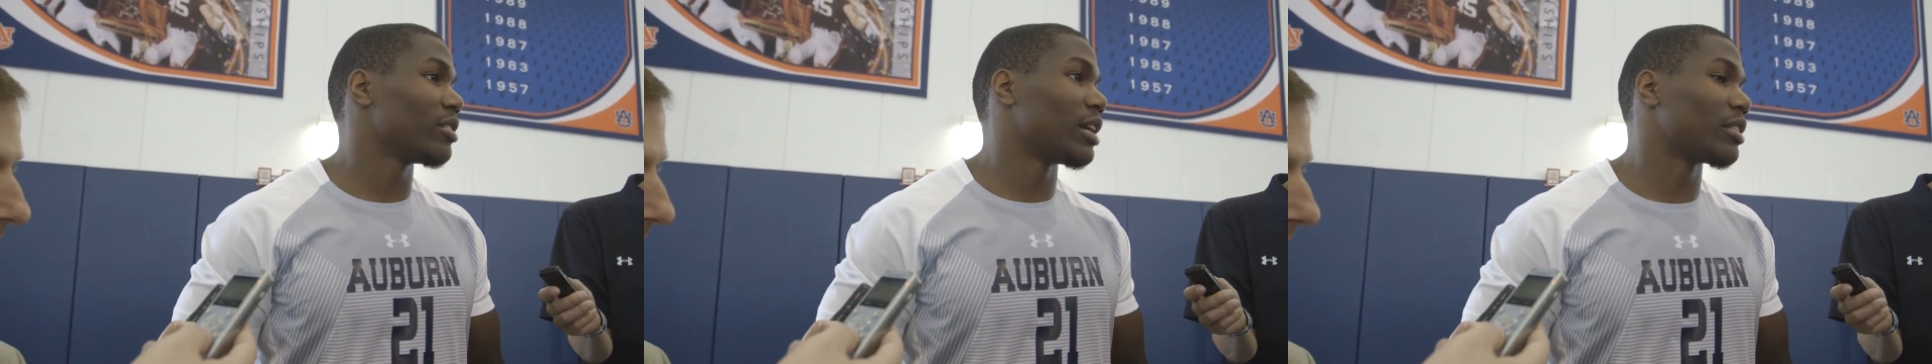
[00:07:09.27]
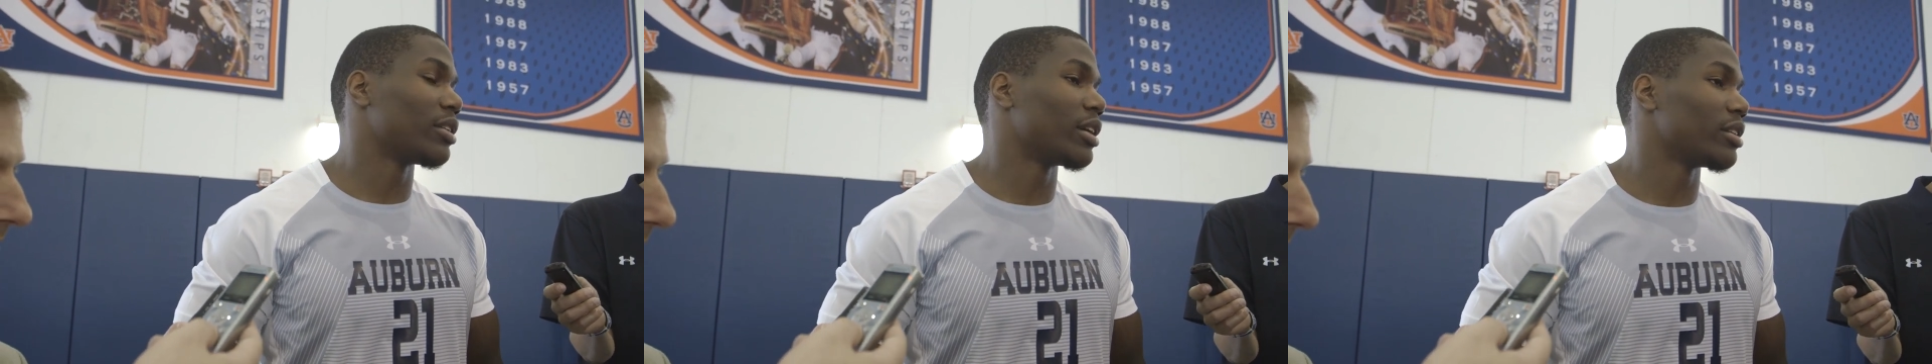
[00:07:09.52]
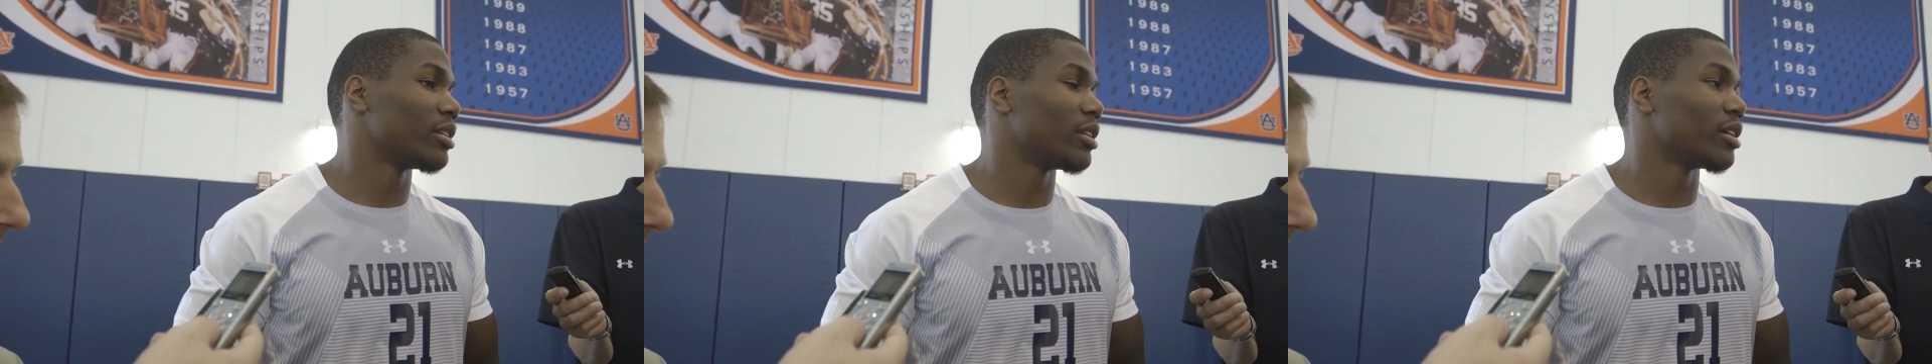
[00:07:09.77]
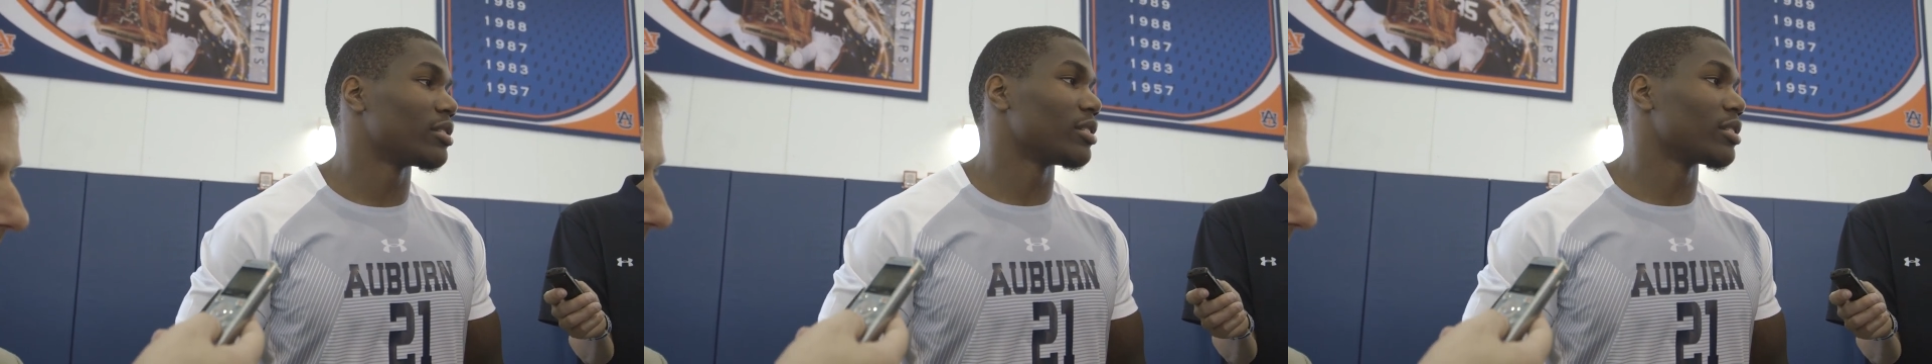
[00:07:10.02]
and I think I did
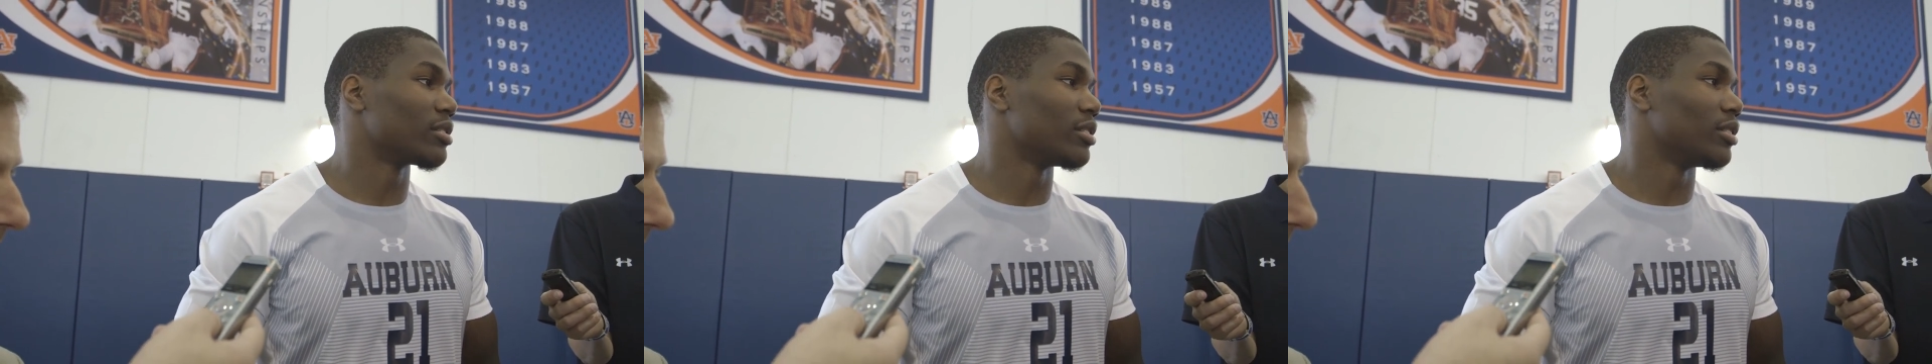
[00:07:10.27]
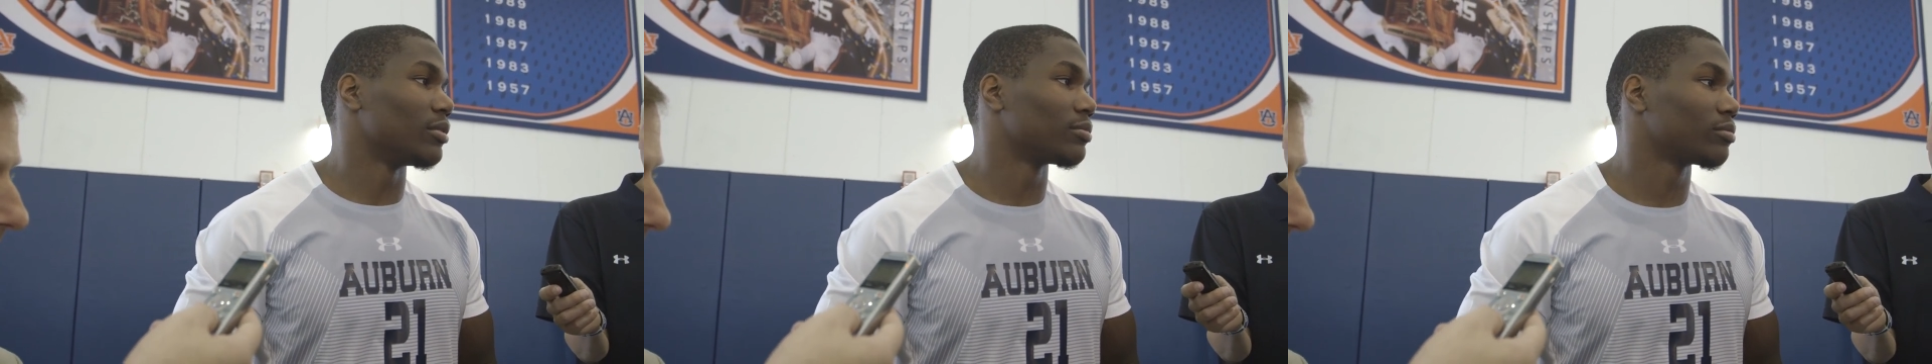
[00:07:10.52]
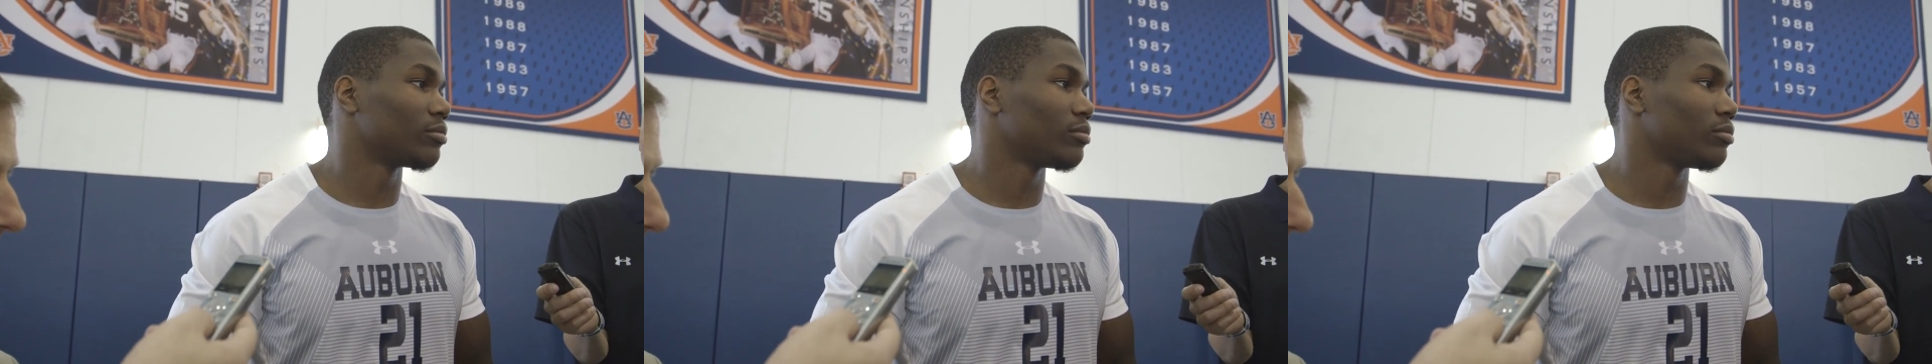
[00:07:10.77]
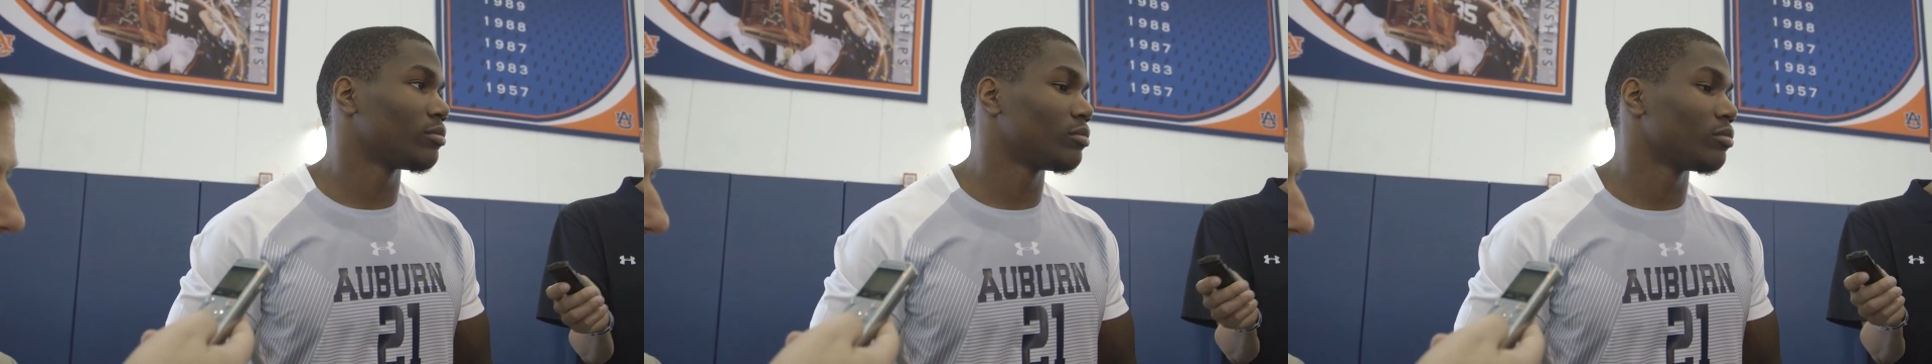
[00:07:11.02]
that second time. What they
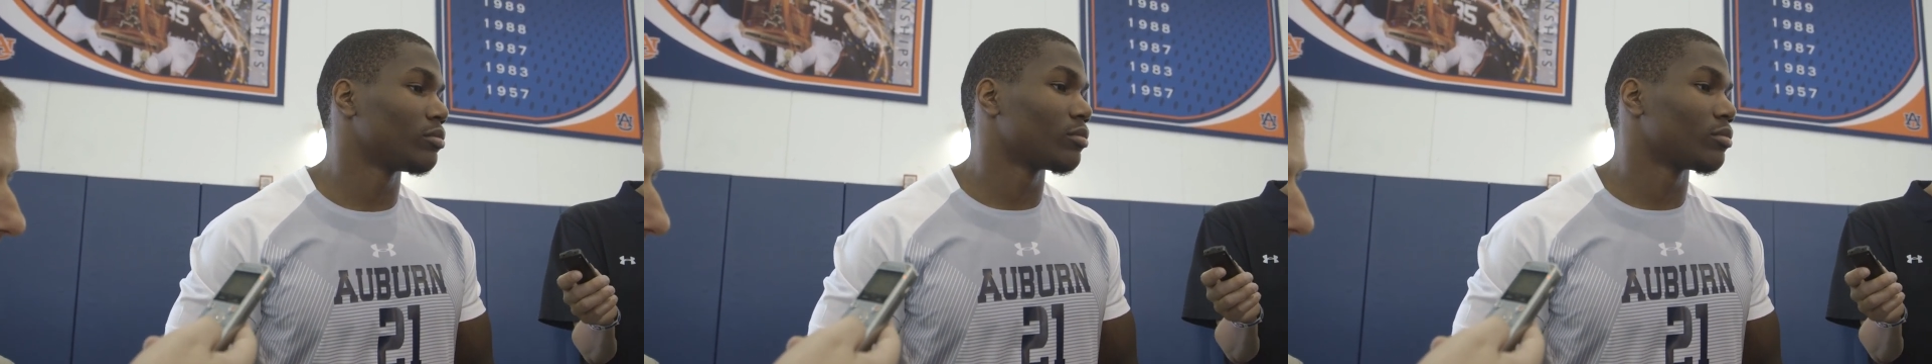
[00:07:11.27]
tell you?